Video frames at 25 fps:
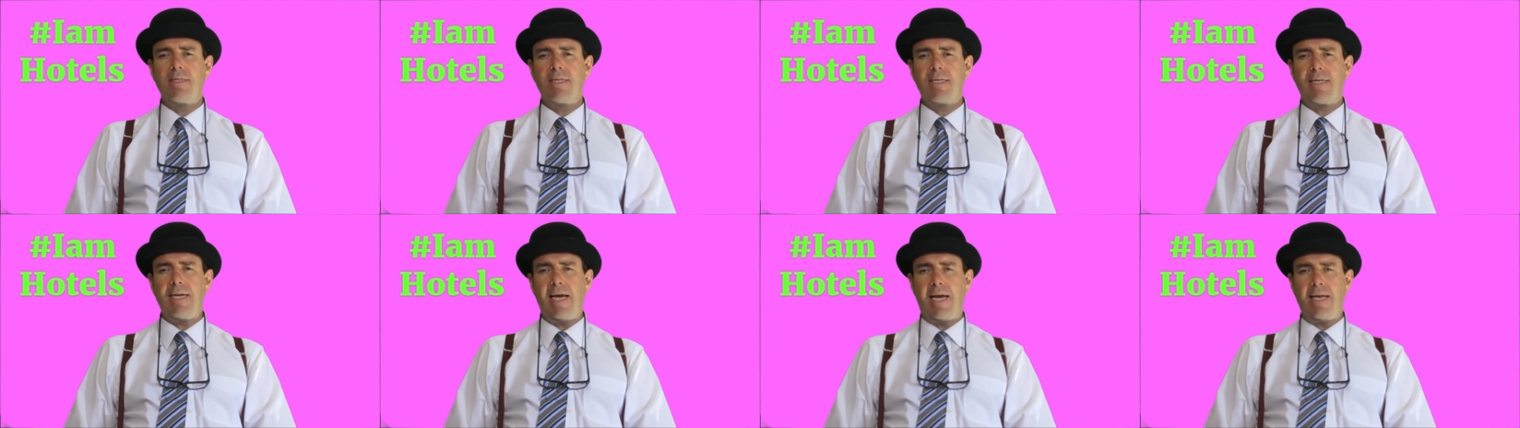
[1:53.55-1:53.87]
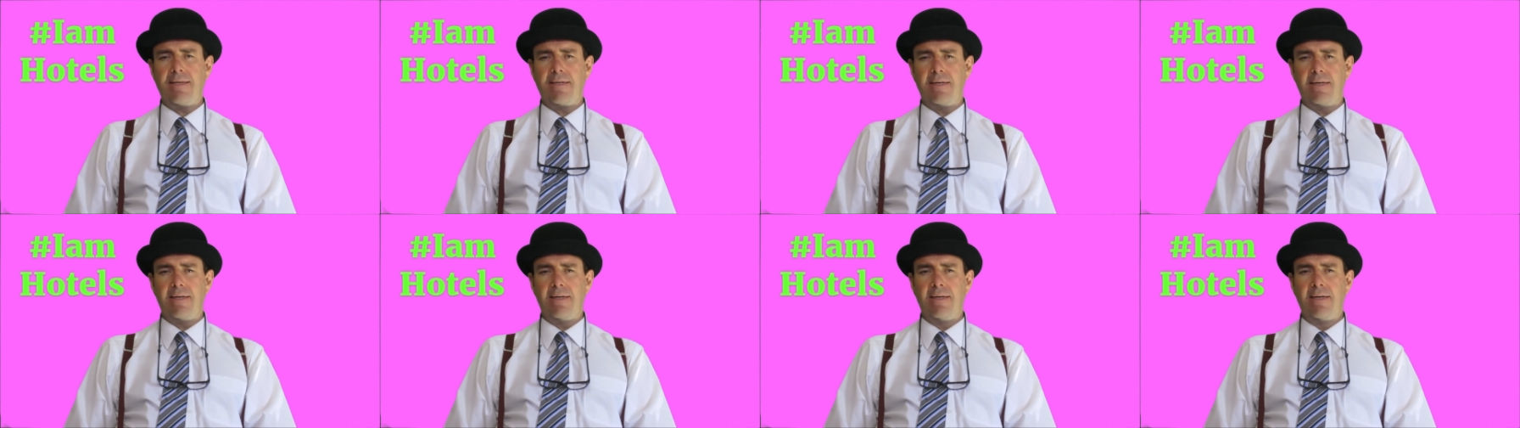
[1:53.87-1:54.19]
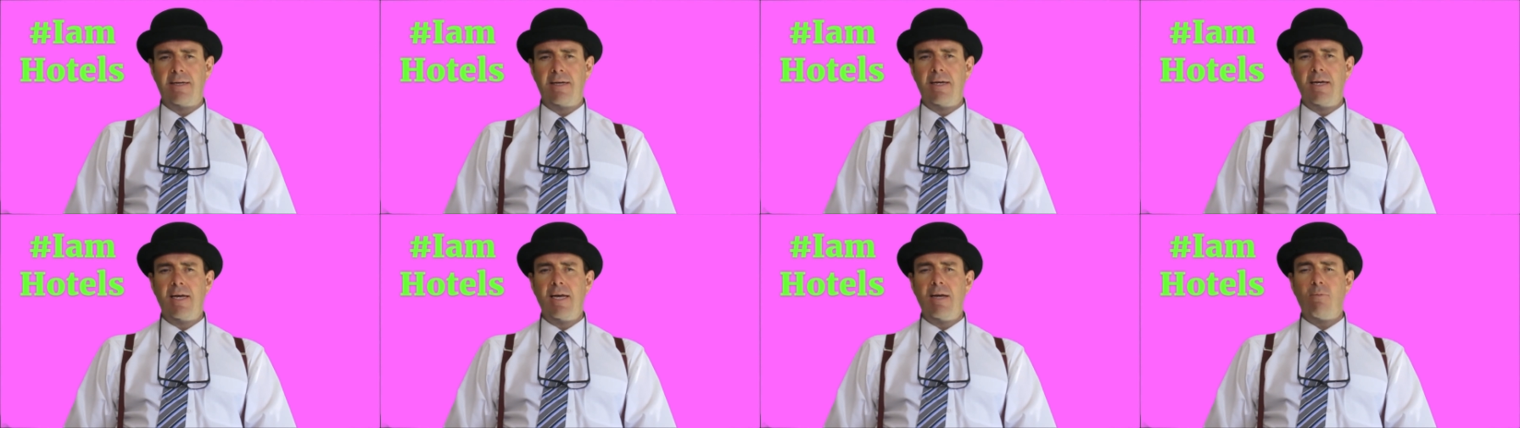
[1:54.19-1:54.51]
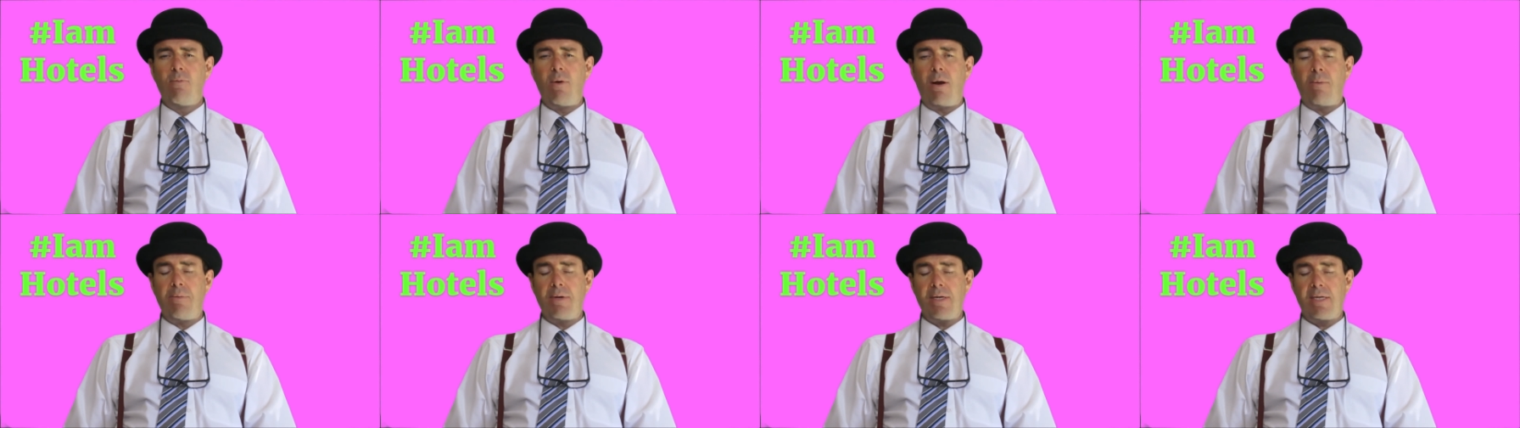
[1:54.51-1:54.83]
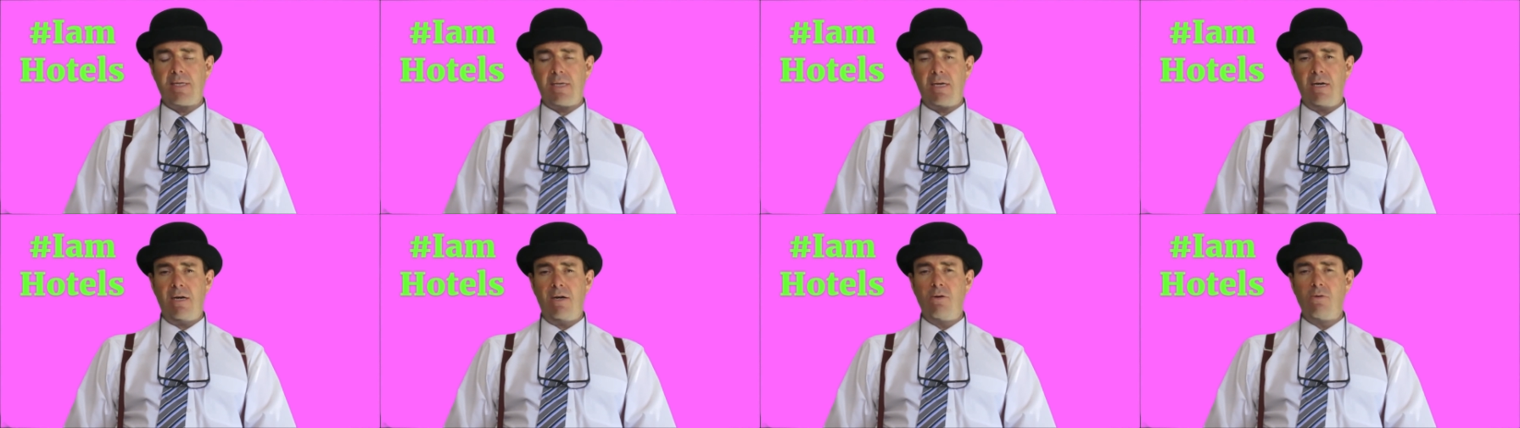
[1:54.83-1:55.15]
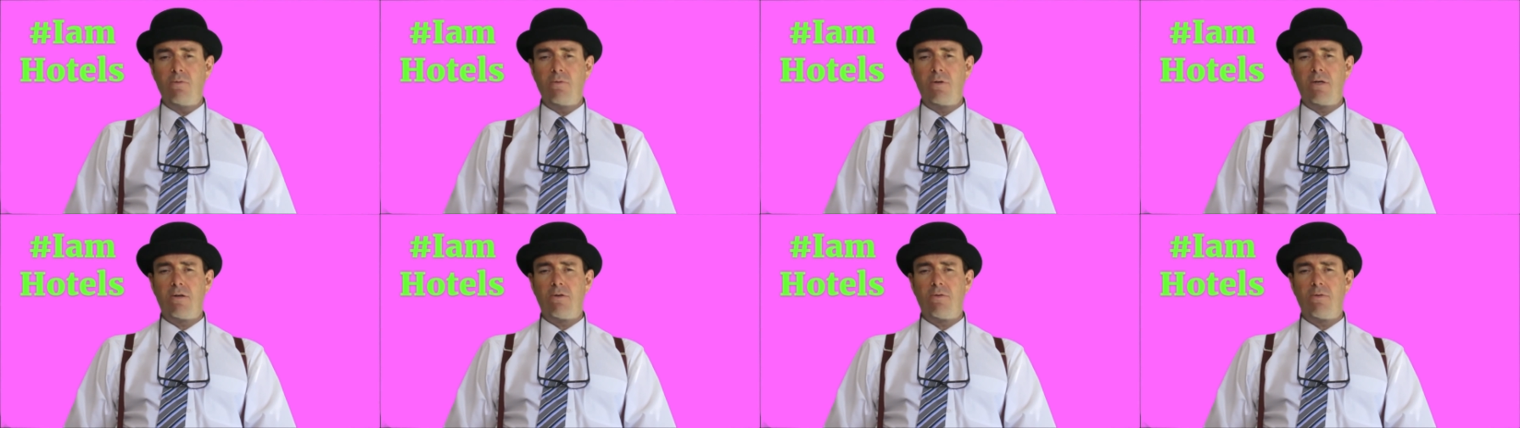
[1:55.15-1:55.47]
together, when we
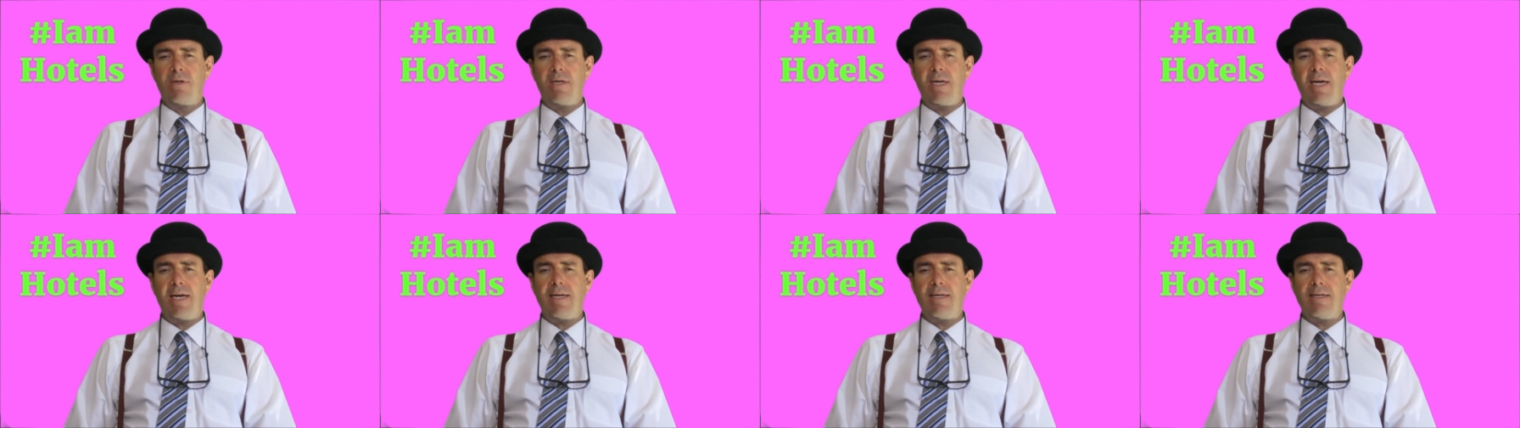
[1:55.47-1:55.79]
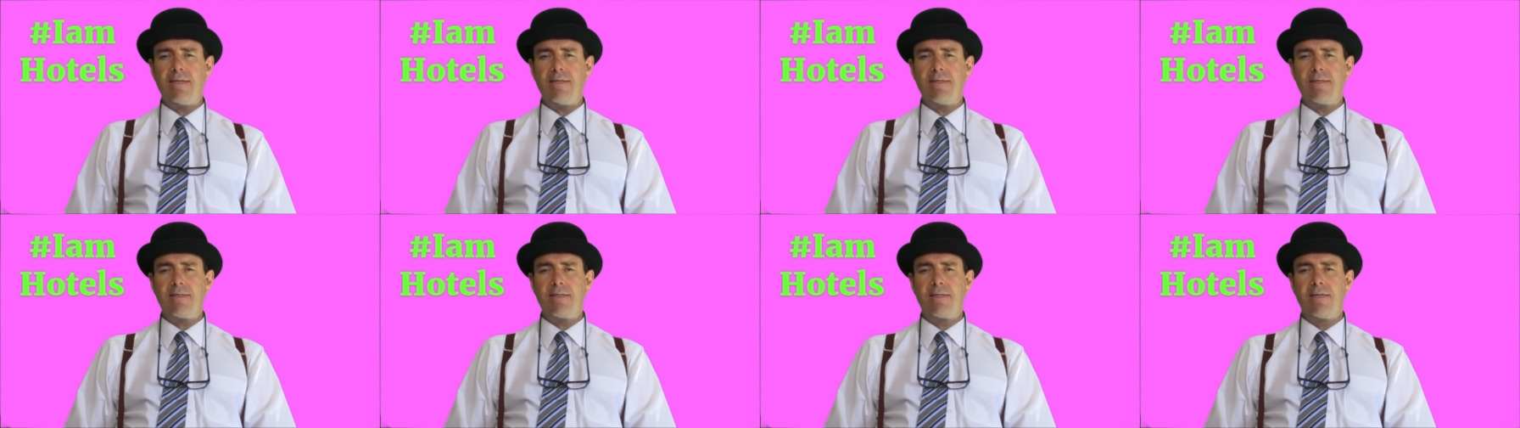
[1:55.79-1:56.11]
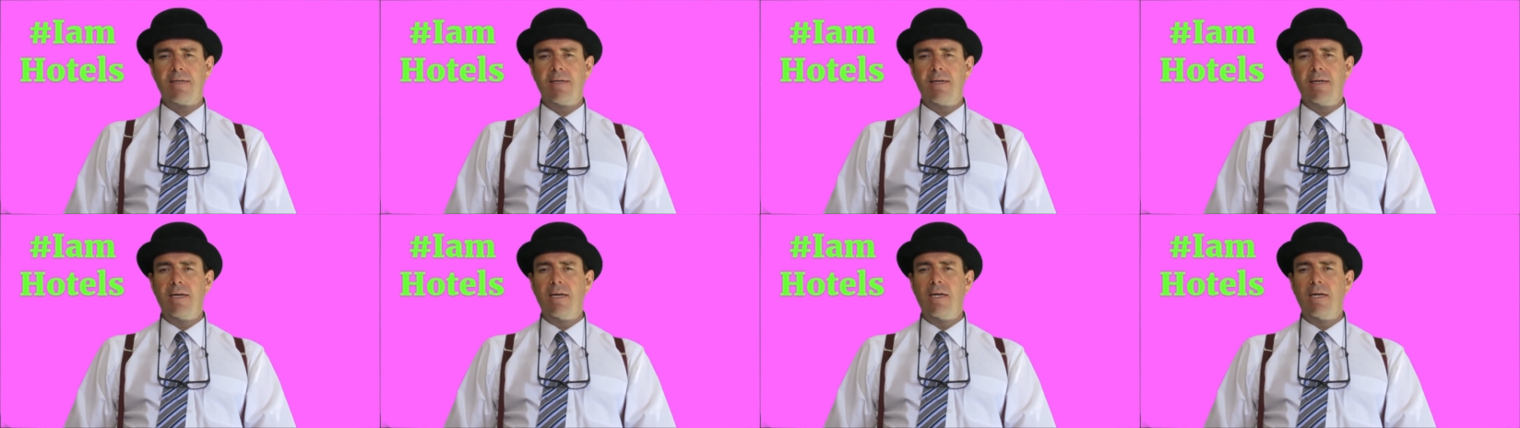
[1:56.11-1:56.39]
co-create.